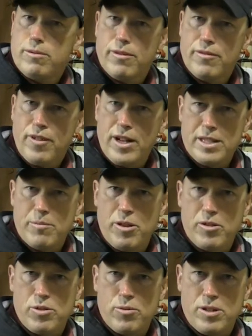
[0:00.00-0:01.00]
find some
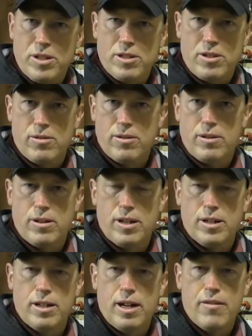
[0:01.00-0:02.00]
other sources or
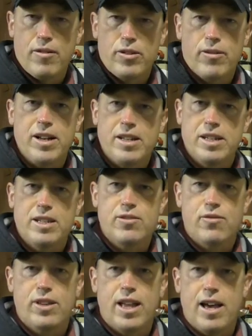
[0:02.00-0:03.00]
have other ideas
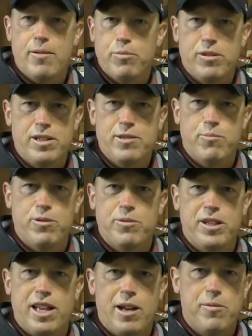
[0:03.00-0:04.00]
for that, please put them in
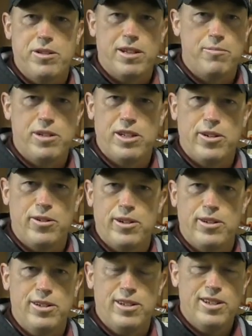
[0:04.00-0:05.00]
the comments. I'm eager
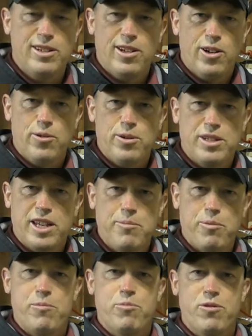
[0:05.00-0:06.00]
to always
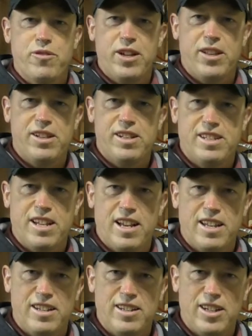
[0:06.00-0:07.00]
keep improving on the
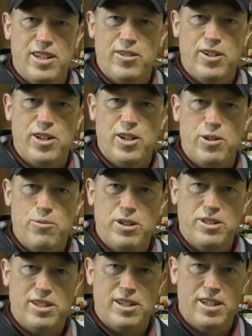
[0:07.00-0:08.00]
design, and eager to hear
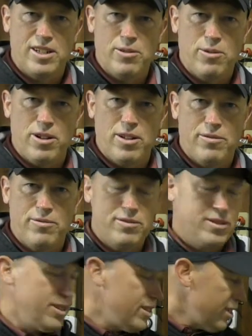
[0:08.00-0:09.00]
what you all
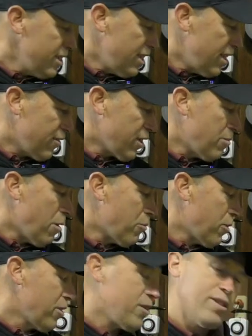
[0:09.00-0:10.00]
have come up
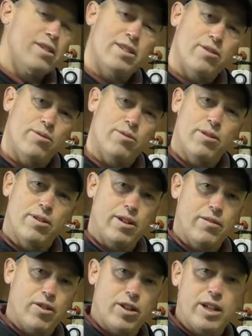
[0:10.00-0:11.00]
with. So
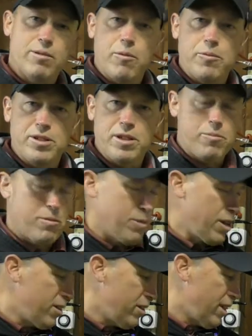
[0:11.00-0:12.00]
if you can come up with something
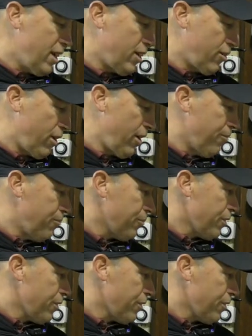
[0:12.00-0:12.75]
better than that, great.